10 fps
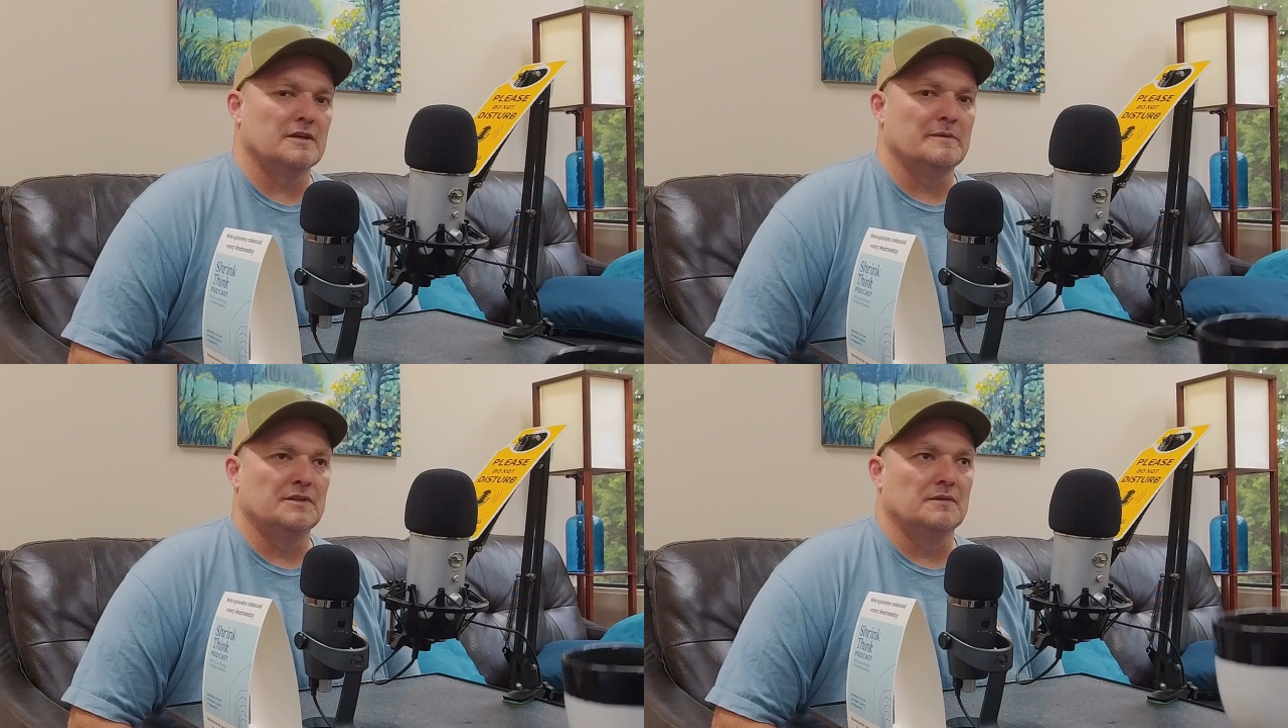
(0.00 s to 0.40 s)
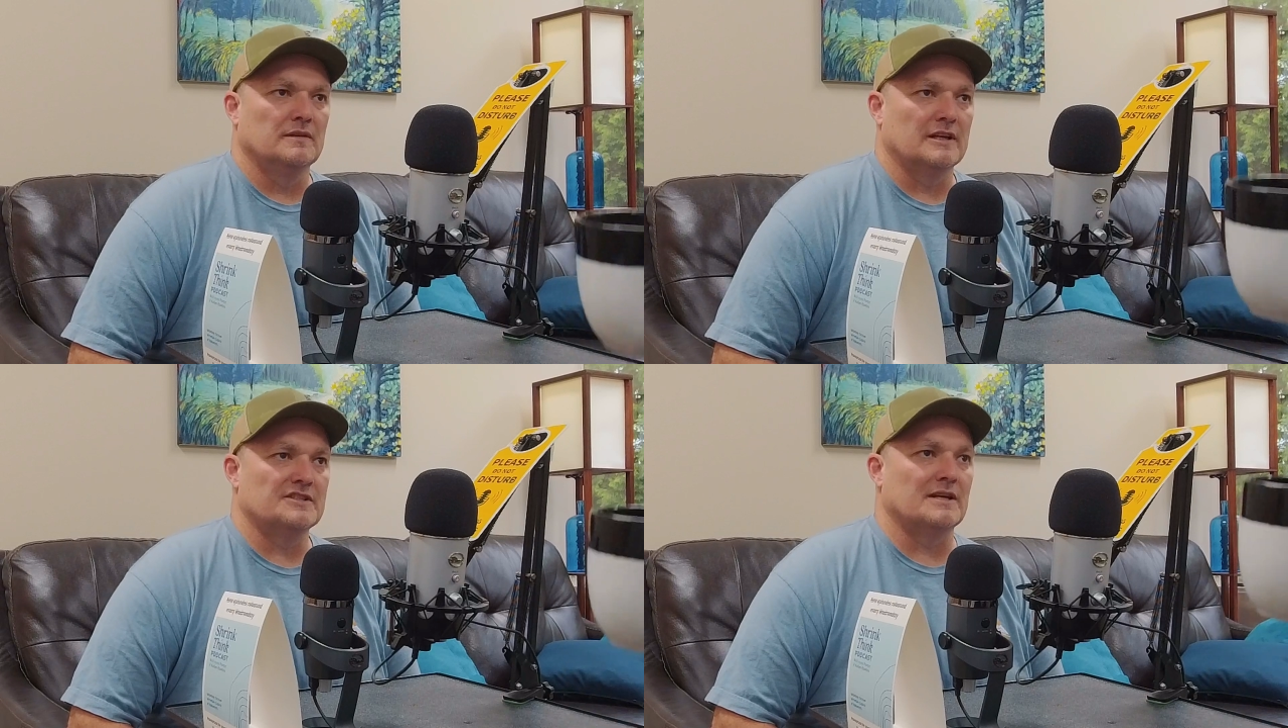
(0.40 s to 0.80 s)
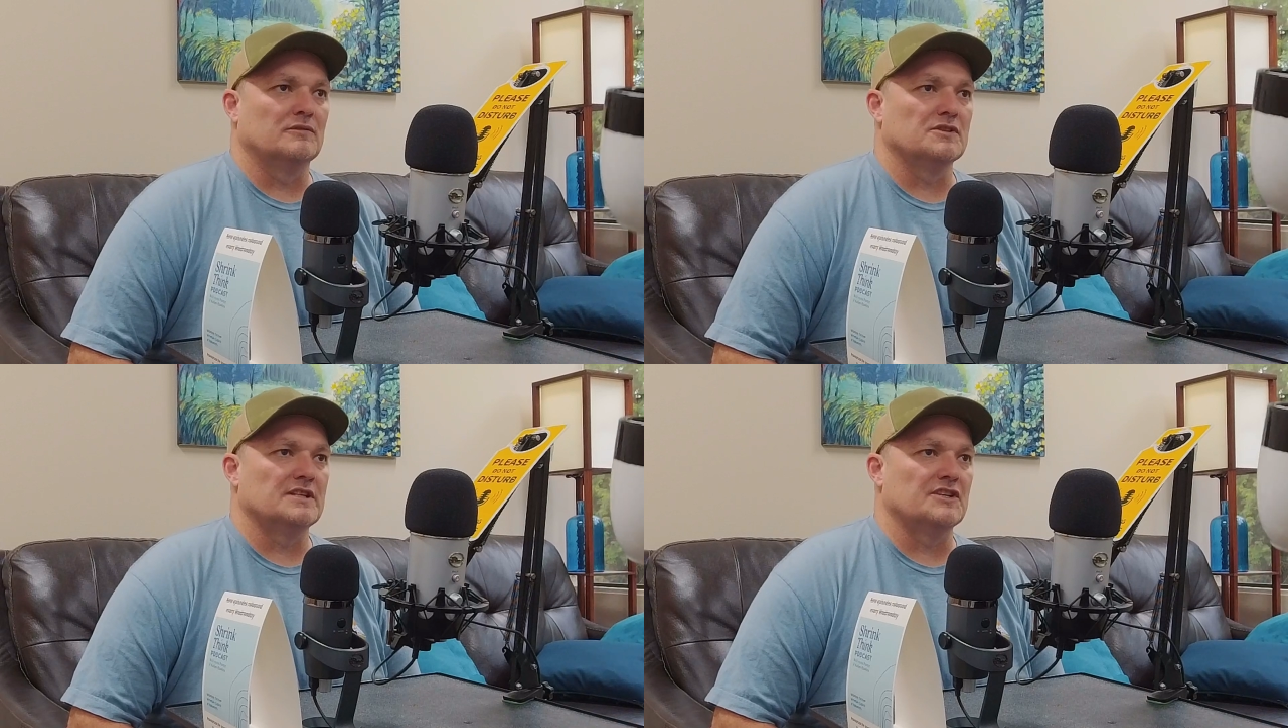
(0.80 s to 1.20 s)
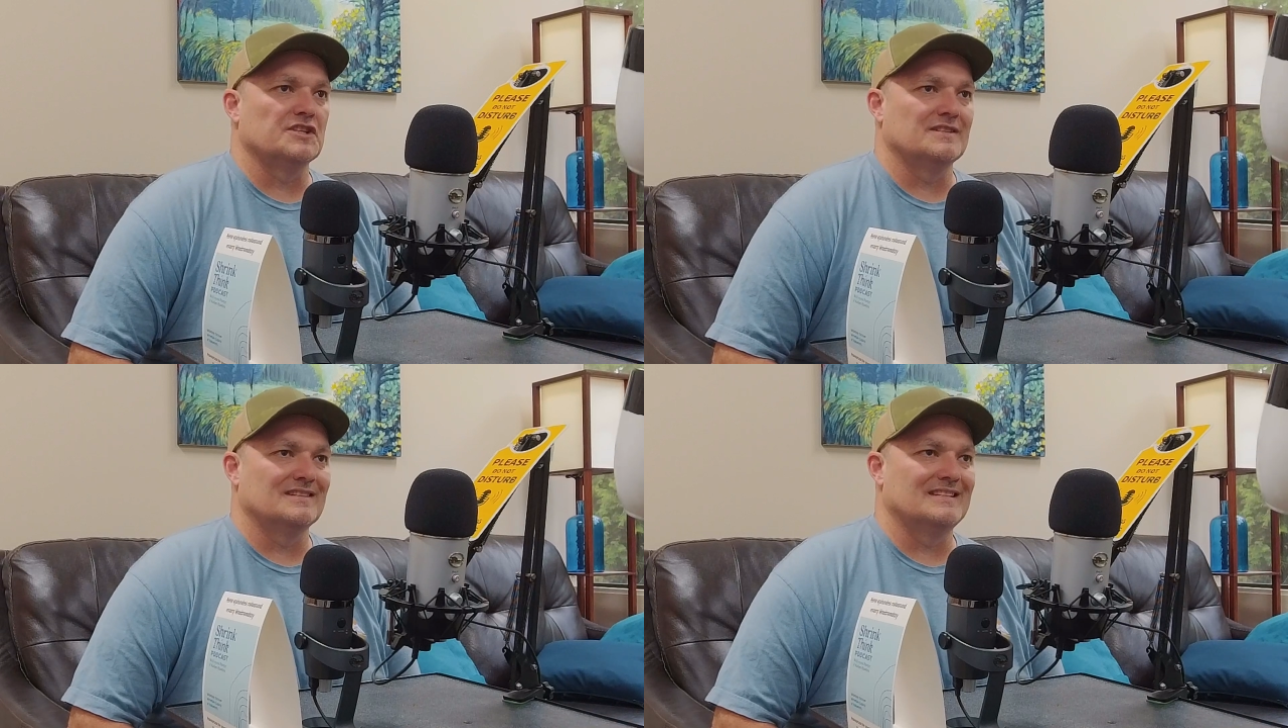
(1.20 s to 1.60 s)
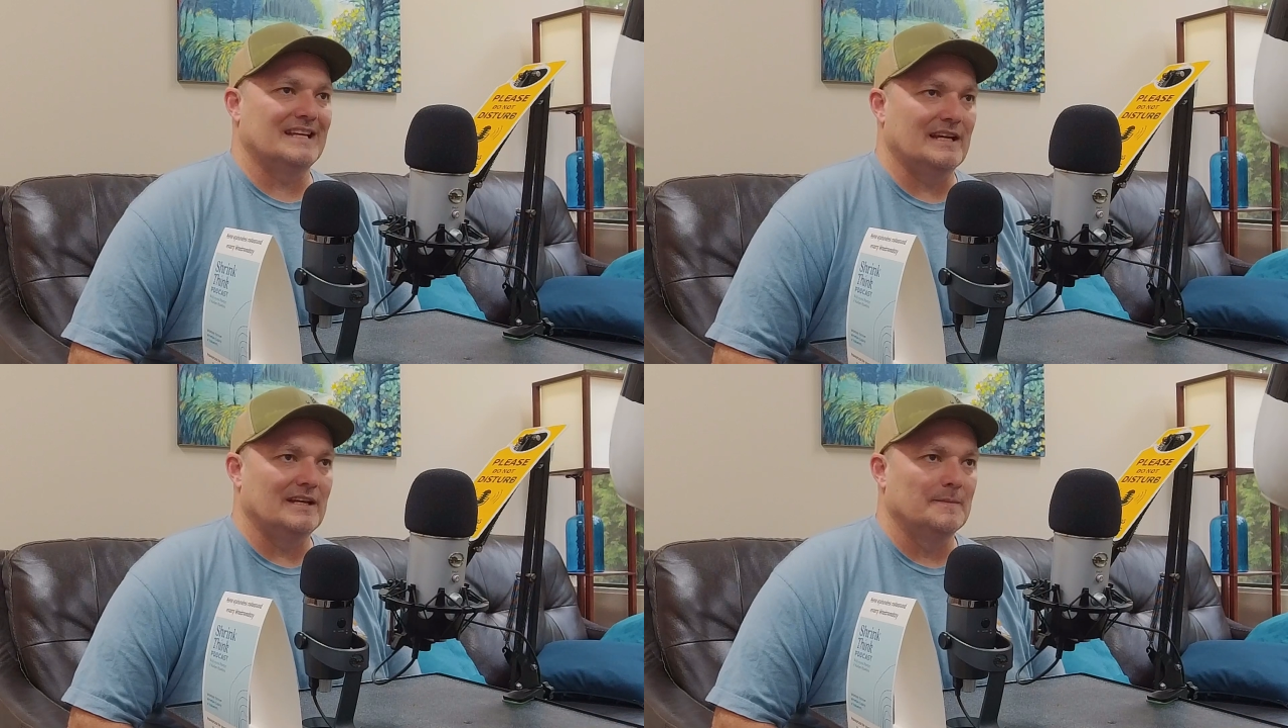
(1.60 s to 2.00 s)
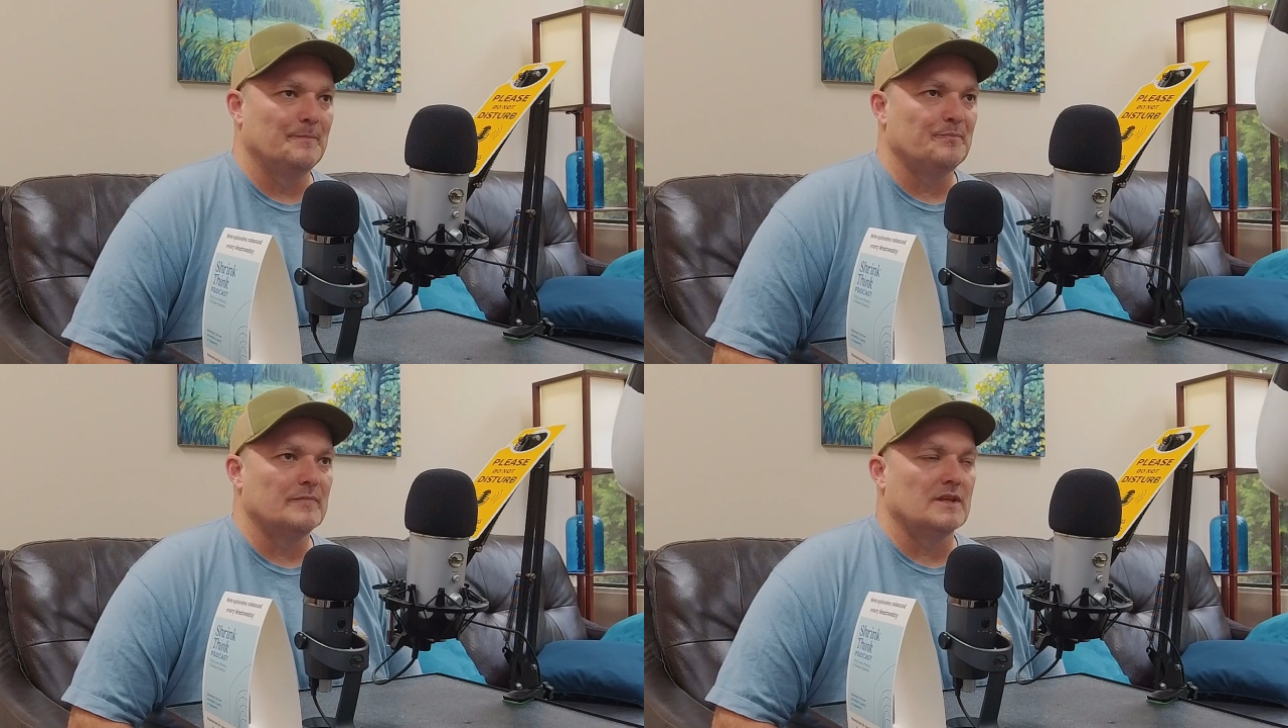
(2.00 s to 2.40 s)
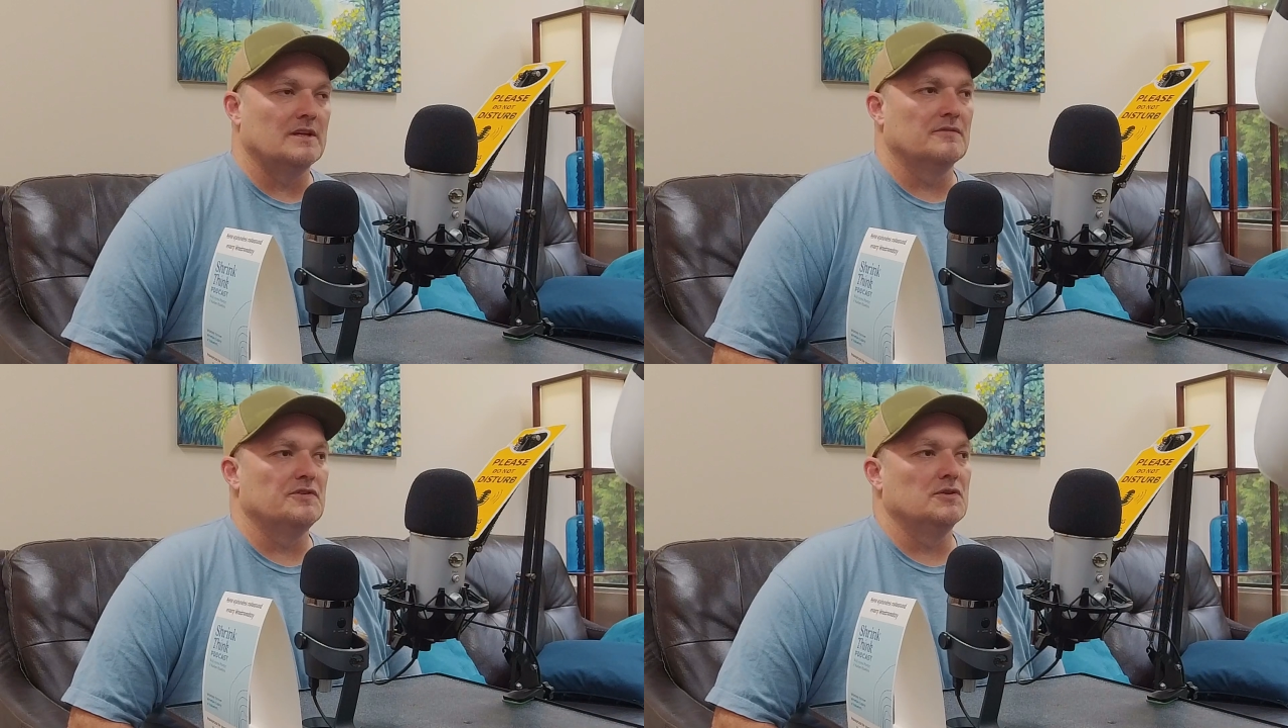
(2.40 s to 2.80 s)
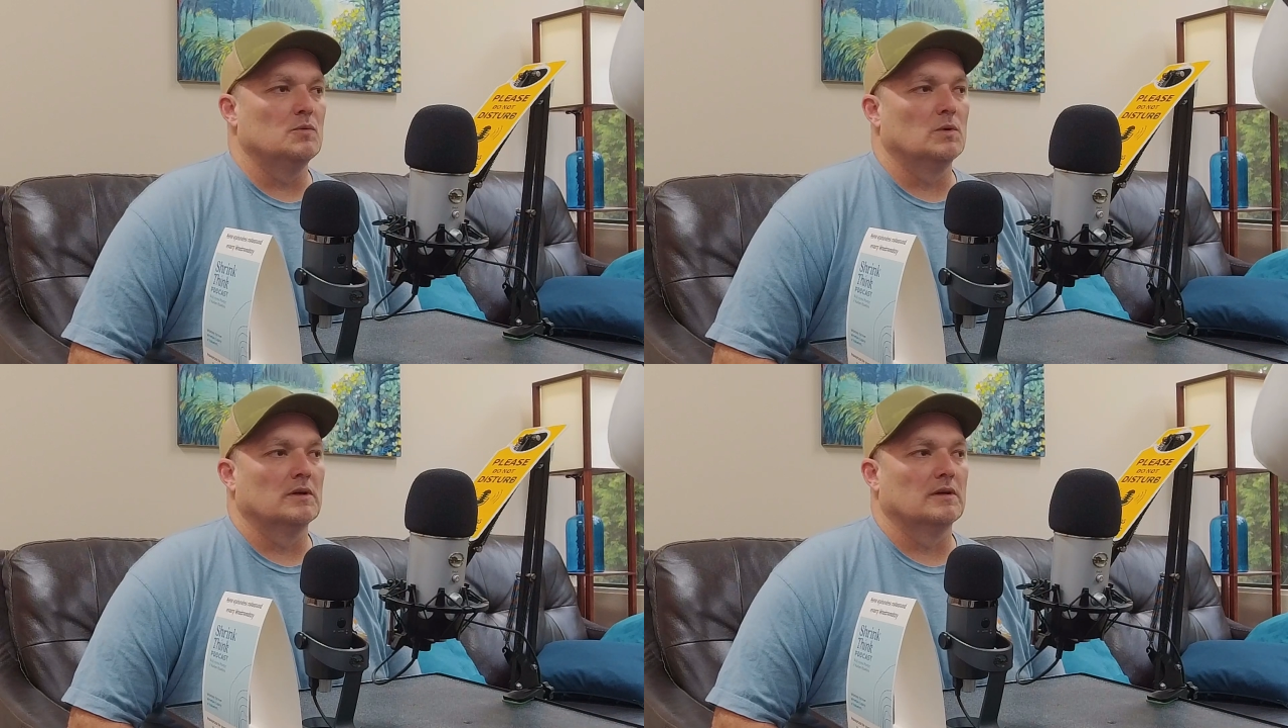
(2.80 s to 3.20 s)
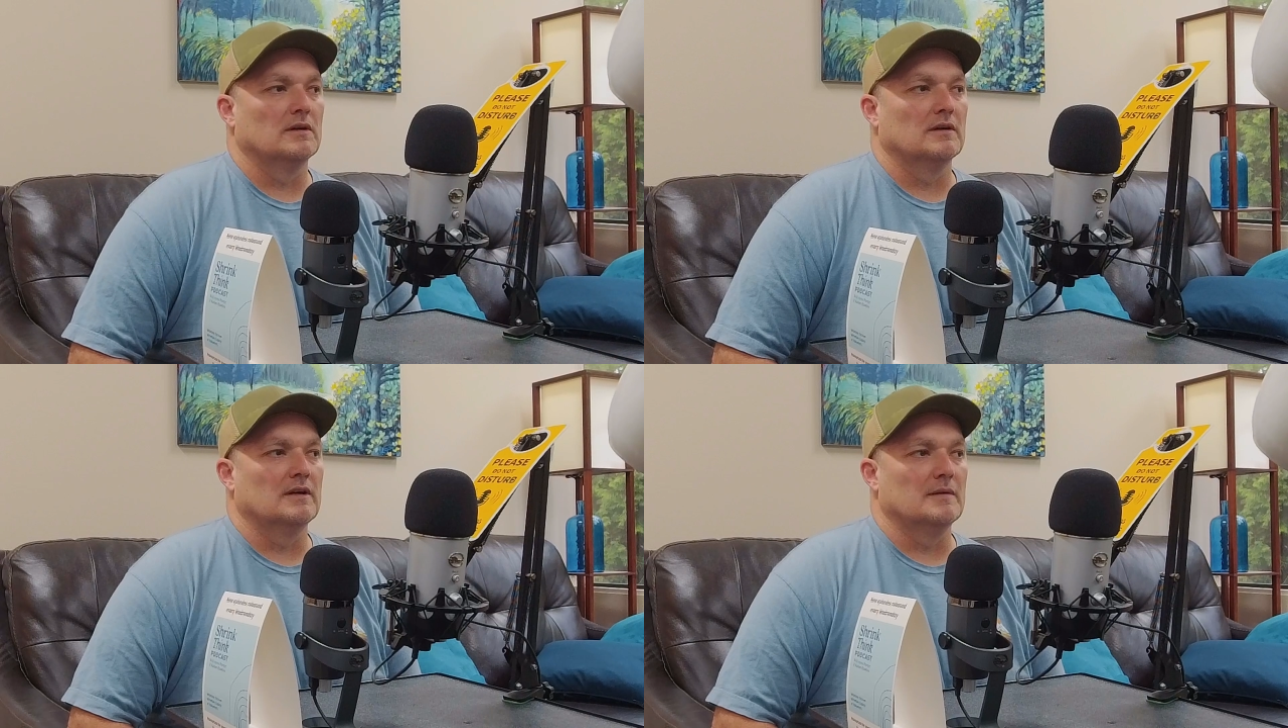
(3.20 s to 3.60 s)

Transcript: be doing several sessions a day if you were,